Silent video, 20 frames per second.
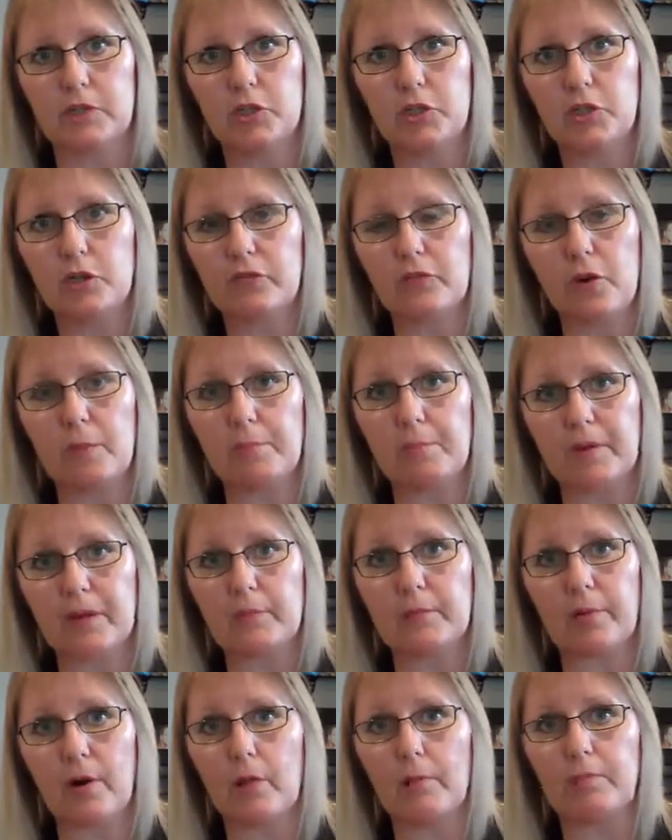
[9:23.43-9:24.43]
You've got
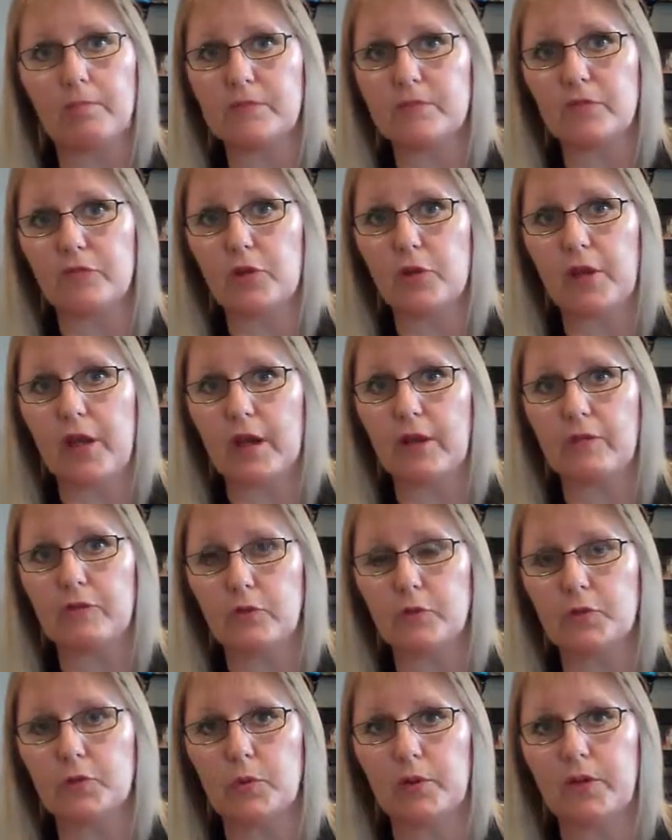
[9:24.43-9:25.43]
big problems if you can't
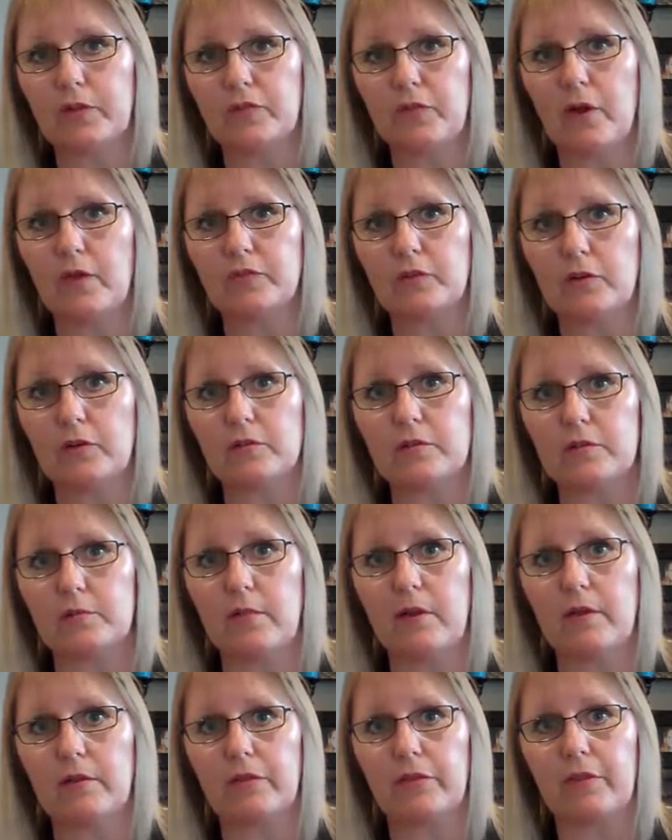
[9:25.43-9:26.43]
afford $25 a
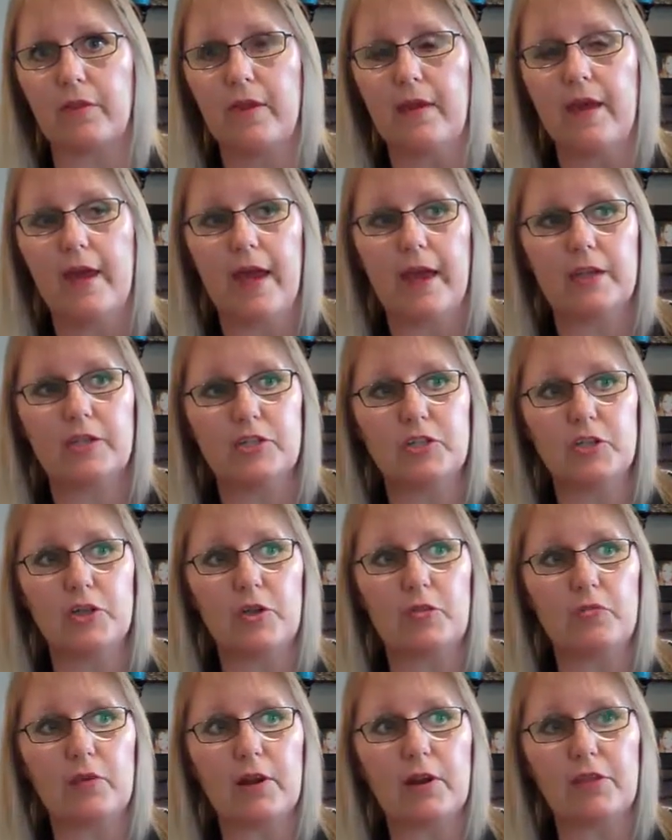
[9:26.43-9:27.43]
month. And do
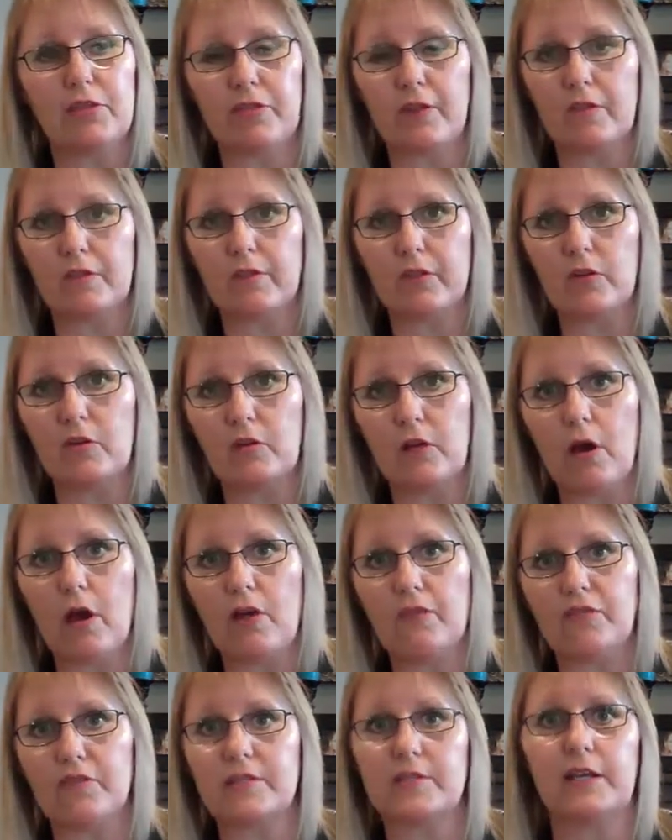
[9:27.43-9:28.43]
you really think that your
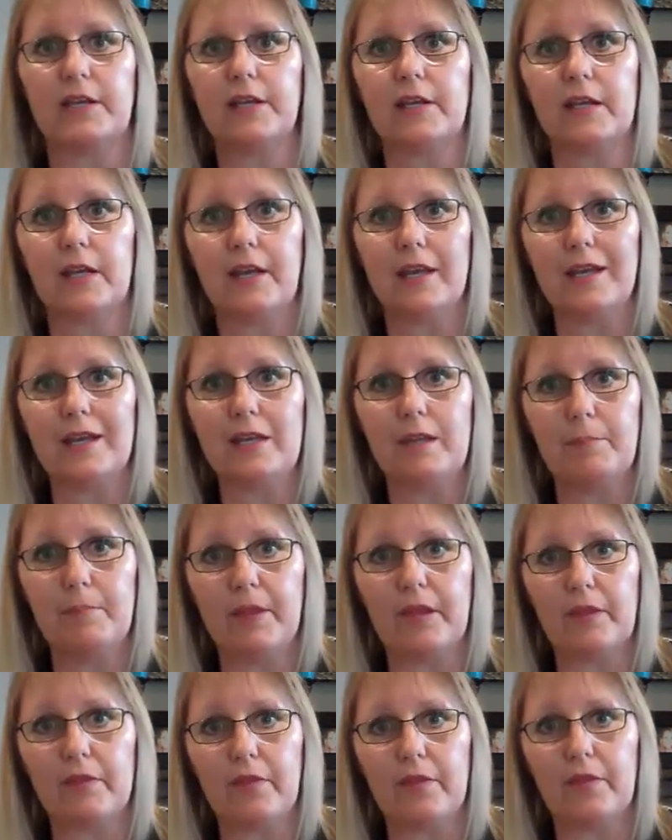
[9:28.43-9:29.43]
life is going to get any
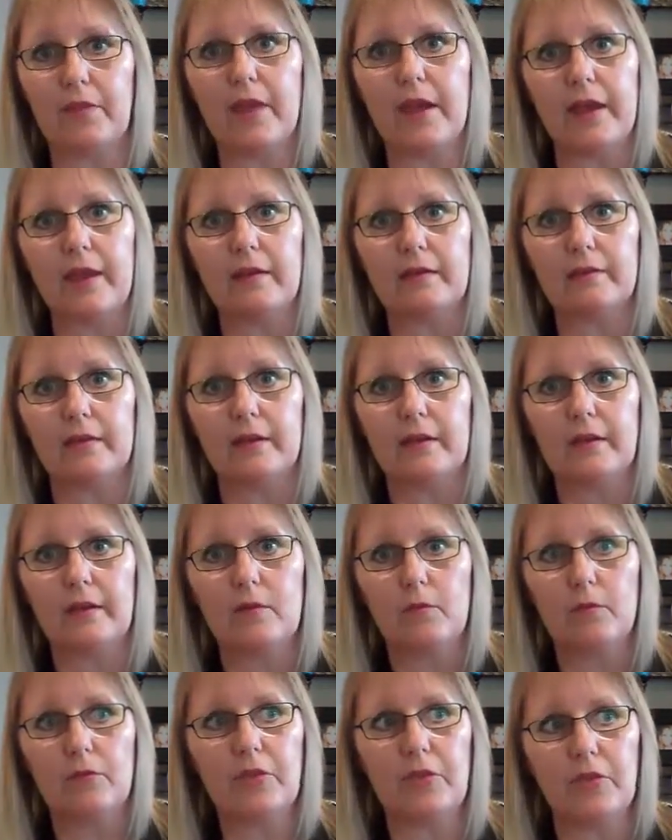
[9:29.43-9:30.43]
better than that
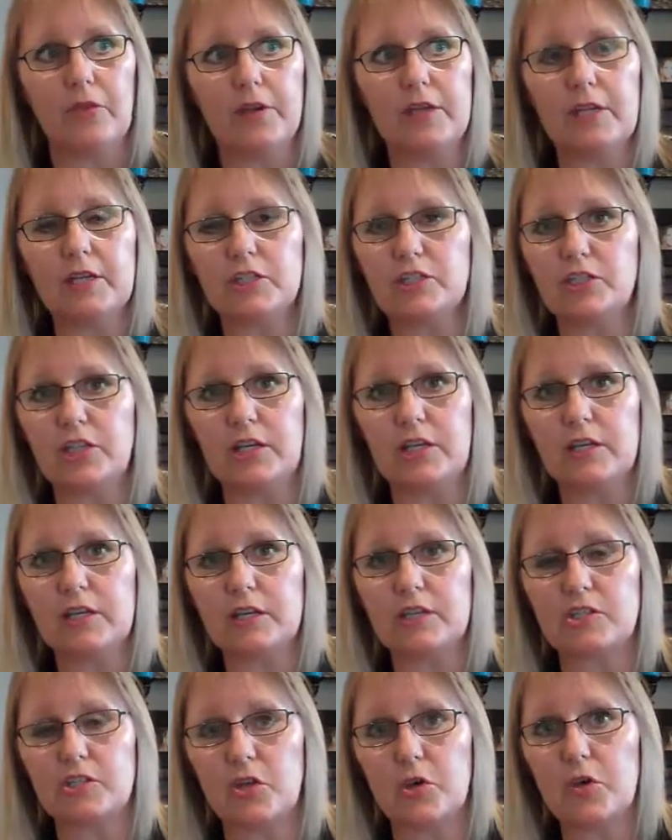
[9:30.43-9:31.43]
within the next year,
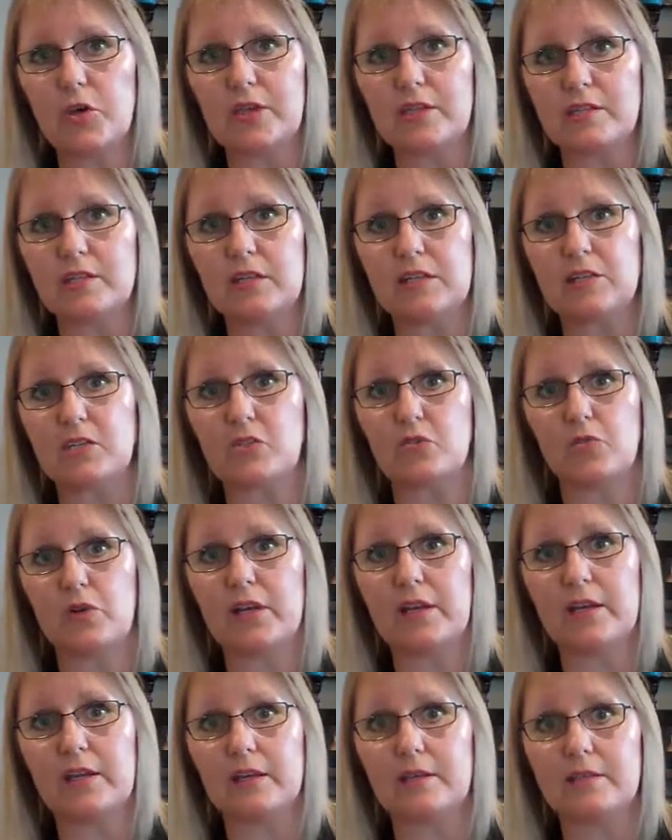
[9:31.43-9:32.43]
next two years, next
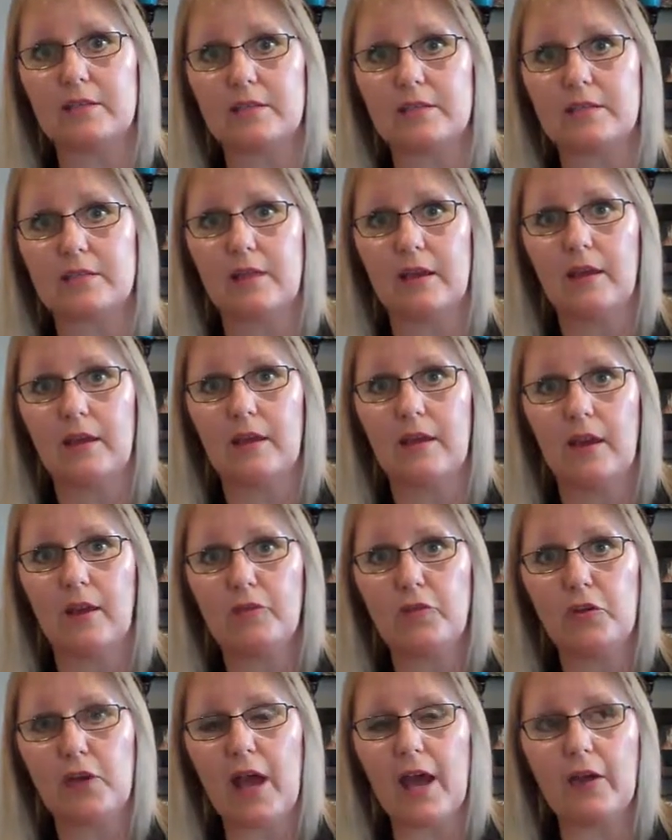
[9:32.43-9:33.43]
three years
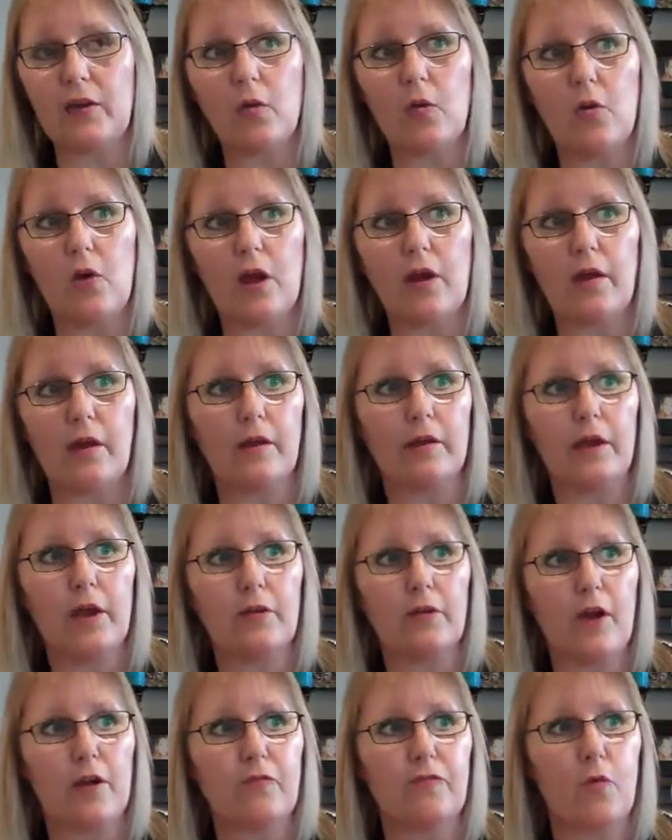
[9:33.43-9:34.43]
if you can't uh,
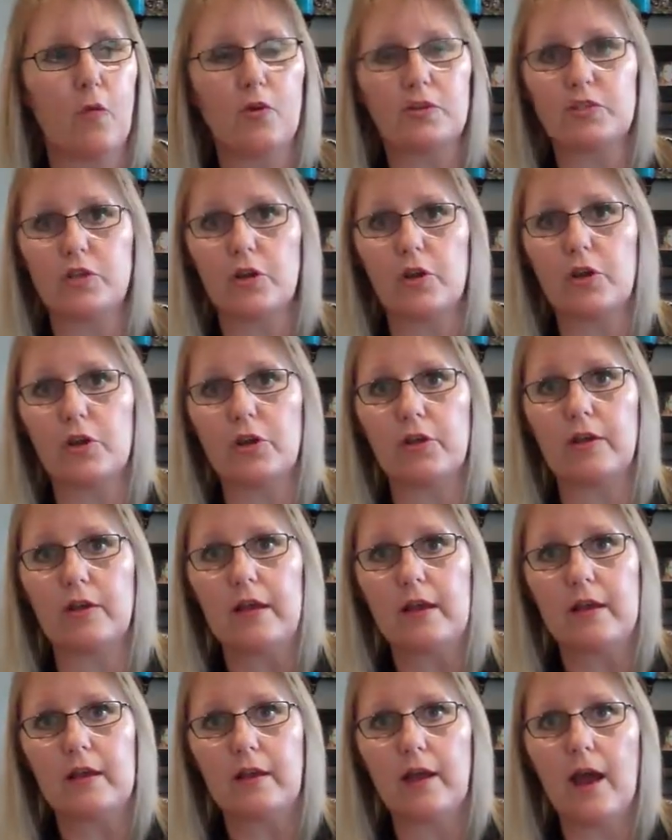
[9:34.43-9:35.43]
uh, uh, afford to earn,
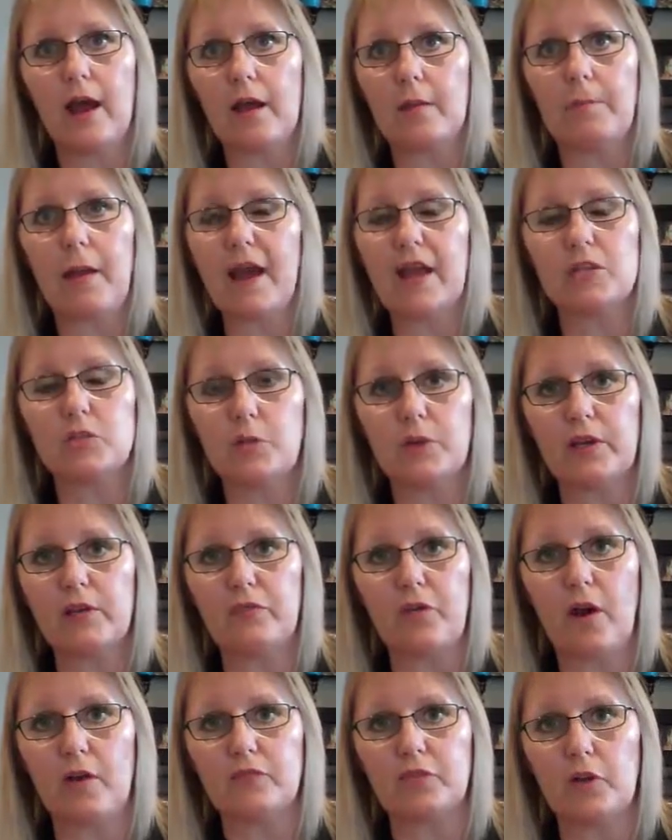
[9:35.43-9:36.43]
uh, pay
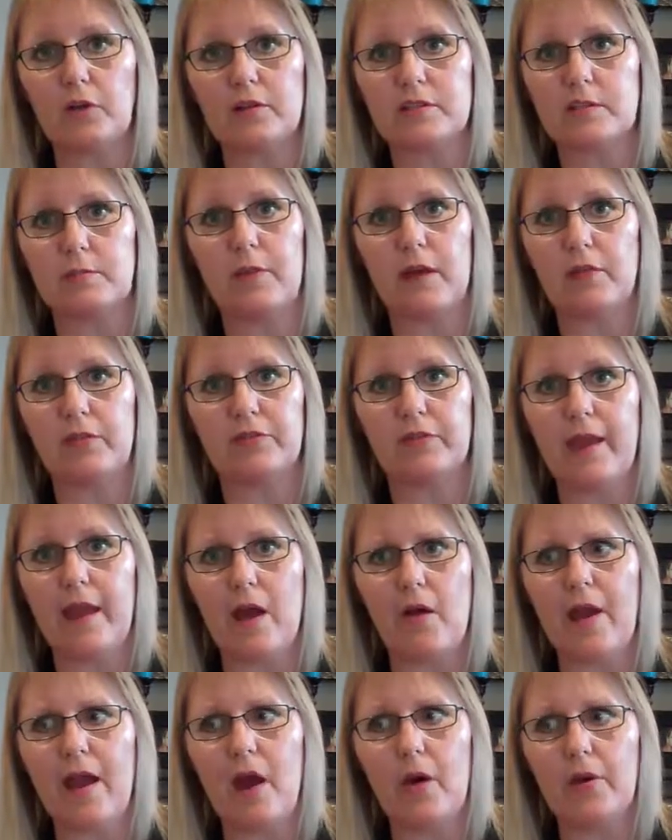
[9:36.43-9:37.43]
$25 a month
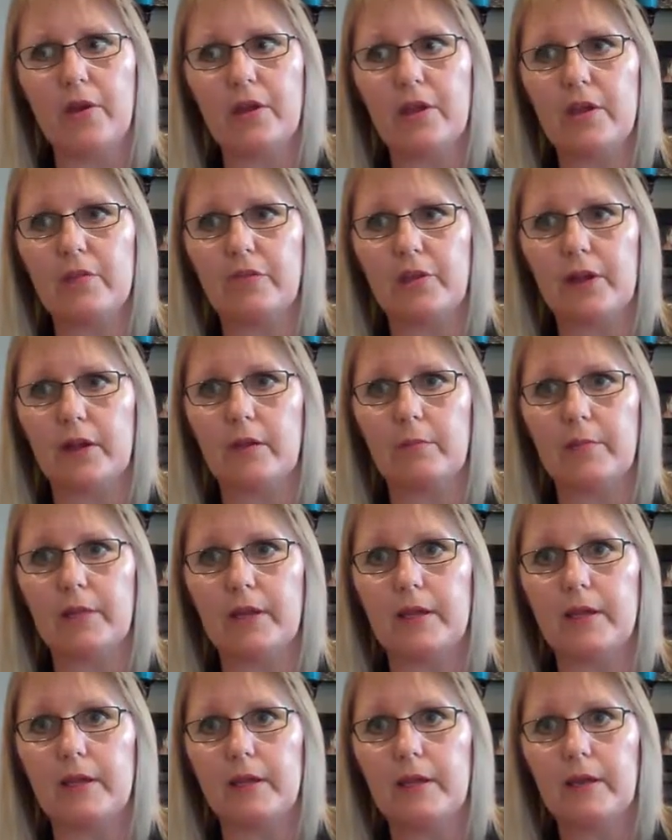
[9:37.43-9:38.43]
now, how are you ever going to
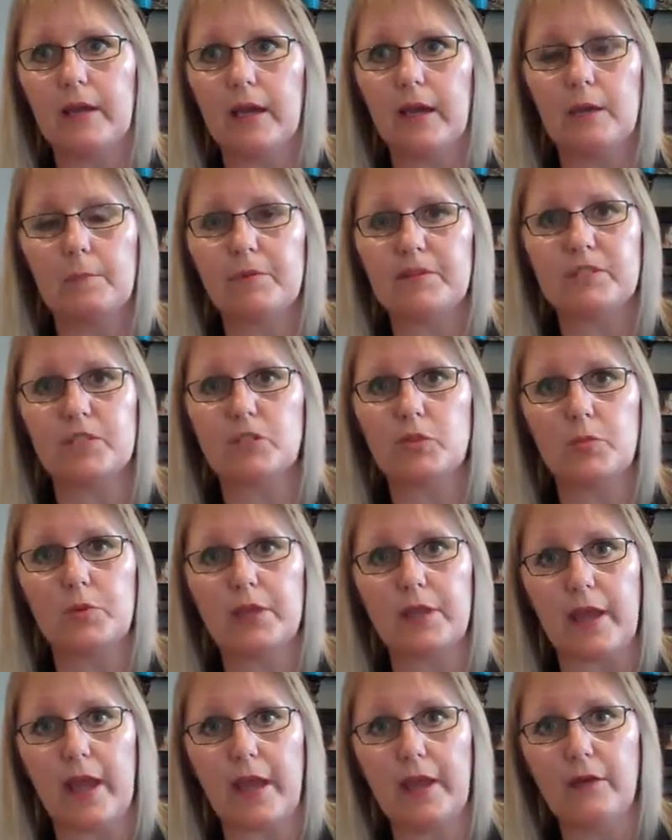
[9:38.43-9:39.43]
be in a position where
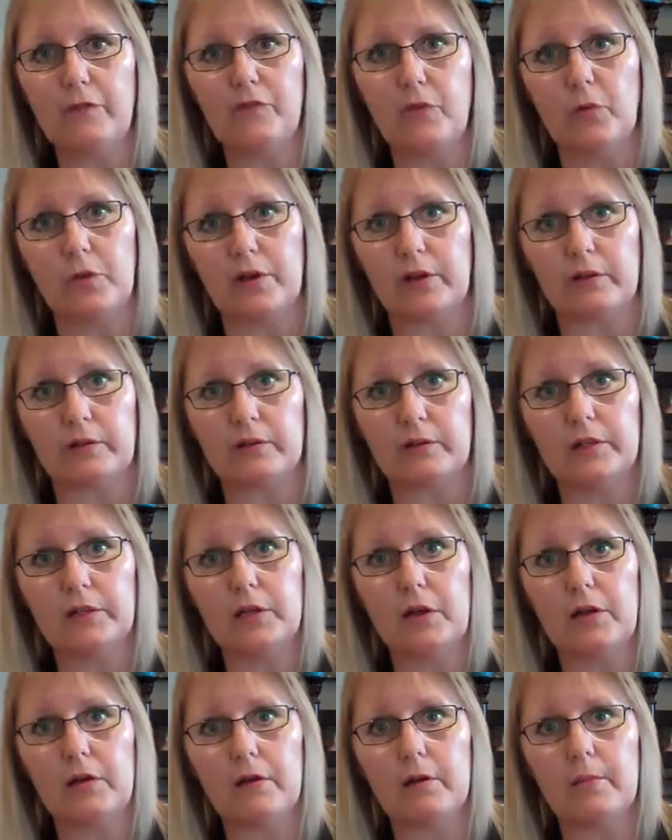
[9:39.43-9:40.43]
you can afford it? You
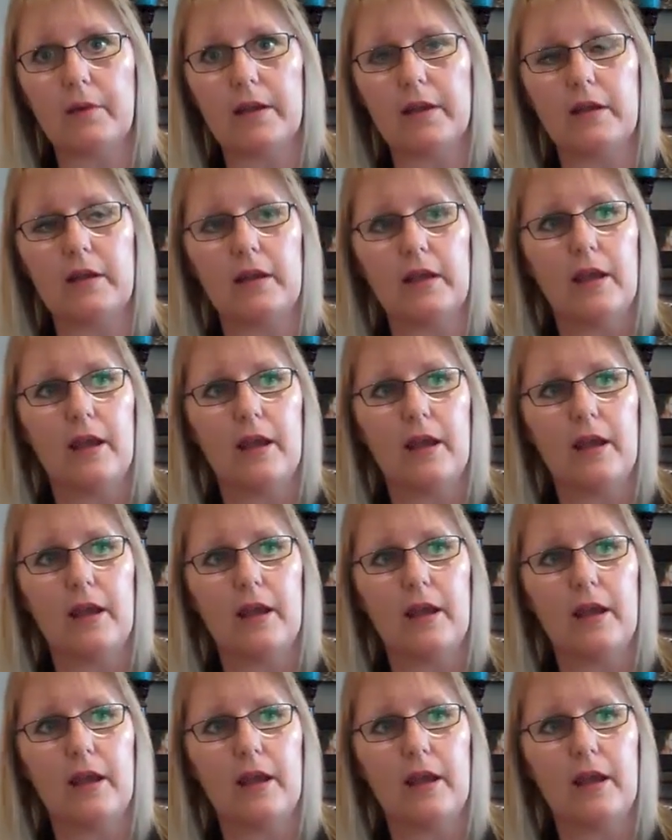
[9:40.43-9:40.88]
know what I mean?